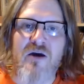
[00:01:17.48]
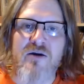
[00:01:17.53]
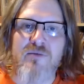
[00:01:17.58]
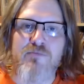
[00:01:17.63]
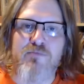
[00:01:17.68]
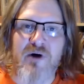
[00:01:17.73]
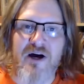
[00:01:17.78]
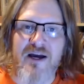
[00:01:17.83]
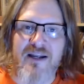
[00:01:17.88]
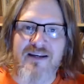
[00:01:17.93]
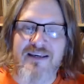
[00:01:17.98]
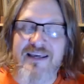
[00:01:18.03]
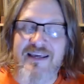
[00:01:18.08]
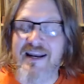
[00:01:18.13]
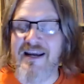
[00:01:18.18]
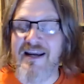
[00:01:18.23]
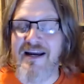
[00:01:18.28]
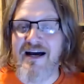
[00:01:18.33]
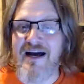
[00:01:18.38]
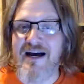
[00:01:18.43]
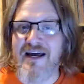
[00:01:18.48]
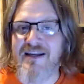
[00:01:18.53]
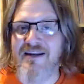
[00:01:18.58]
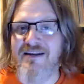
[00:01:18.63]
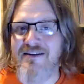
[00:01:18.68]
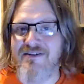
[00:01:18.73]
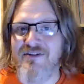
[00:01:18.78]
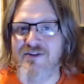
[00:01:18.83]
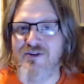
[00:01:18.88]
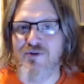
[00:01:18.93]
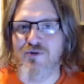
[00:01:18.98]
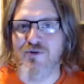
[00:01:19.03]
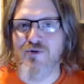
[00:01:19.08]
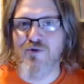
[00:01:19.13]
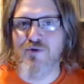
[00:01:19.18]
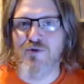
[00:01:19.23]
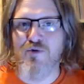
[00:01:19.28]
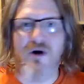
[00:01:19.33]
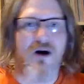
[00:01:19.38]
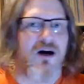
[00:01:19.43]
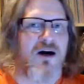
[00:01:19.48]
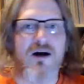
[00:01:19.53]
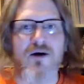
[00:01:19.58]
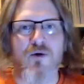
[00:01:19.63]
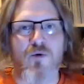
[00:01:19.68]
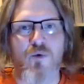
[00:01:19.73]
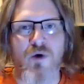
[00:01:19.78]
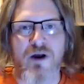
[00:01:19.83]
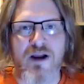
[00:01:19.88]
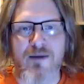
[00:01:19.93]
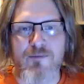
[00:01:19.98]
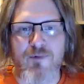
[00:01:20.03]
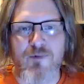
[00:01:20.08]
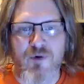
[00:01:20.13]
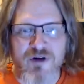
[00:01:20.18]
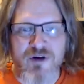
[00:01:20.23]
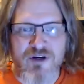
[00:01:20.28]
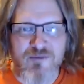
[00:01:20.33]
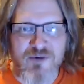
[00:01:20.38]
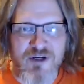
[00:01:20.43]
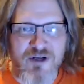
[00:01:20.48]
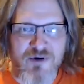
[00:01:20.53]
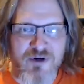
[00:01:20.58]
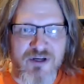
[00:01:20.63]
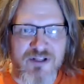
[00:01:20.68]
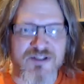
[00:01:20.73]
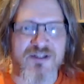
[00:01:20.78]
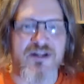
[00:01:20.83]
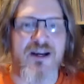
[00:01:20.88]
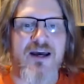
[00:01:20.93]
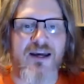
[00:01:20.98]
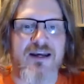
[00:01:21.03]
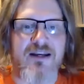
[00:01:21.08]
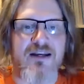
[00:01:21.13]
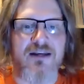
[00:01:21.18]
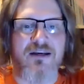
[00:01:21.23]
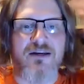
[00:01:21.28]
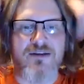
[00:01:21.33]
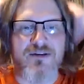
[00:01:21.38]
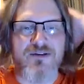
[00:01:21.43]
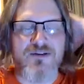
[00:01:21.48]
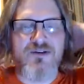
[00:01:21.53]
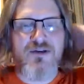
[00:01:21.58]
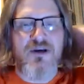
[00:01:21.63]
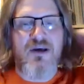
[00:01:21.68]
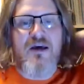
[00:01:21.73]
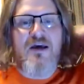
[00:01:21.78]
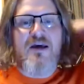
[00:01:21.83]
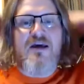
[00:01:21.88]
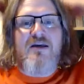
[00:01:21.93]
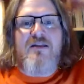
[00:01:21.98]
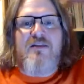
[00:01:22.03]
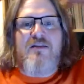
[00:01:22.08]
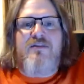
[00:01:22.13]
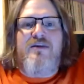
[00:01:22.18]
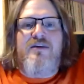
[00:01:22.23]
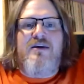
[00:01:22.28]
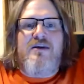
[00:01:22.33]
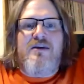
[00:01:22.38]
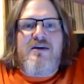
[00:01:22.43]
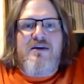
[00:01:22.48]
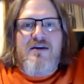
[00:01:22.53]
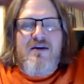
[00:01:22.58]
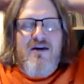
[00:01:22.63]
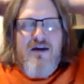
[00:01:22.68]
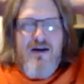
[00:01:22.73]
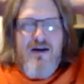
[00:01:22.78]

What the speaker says: But getting on to what I'm going to be doing tonight is the